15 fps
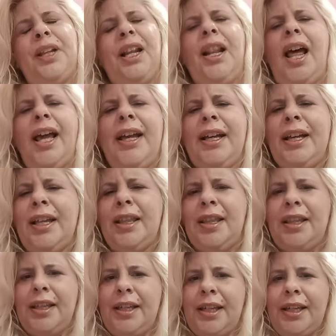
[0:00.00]
like
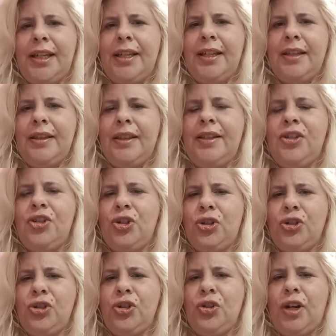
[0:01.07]
the
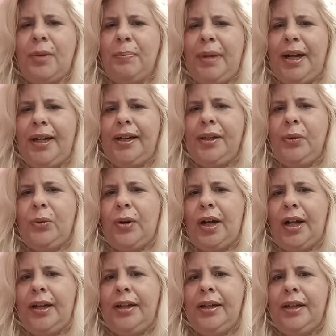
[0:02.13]
Giorgio Armani
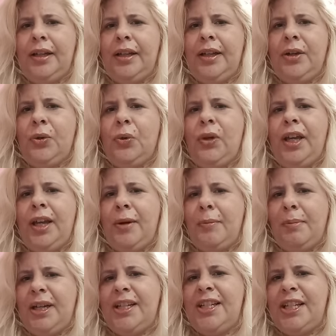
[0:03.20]
one, Queer
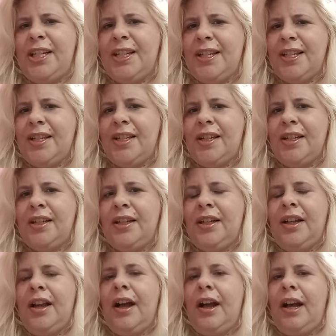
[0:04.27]
Majest,
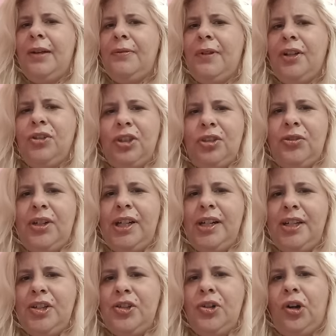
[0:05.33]
I found it
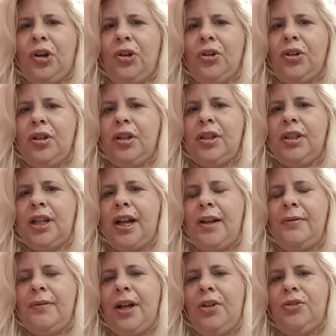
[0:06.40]
really strong.
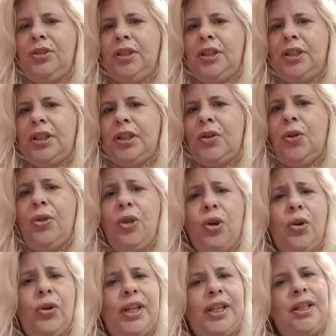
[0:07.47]
I found,
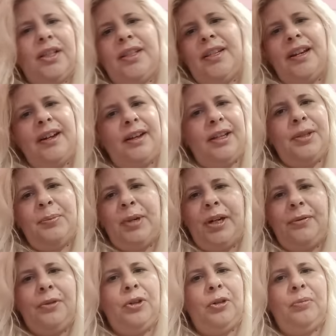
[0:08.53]
although it is a nice
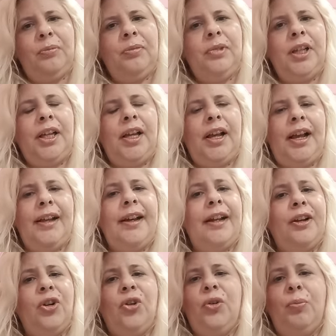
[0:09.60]
perfume, and I
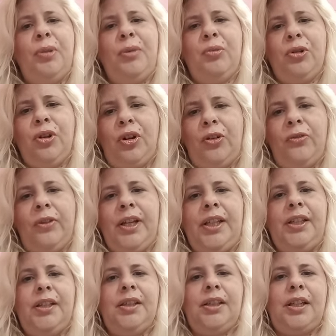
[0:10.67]
know people love
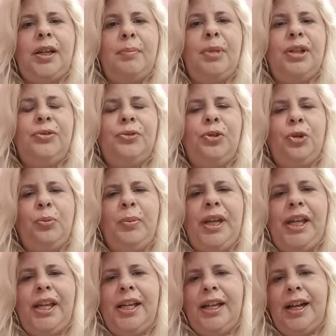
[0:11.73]
it, but for
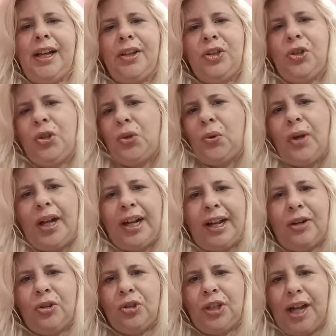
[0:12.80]
me, I don't know, I
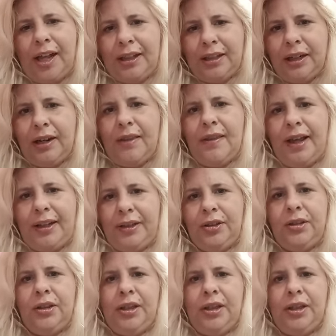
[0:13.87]
cannot handle that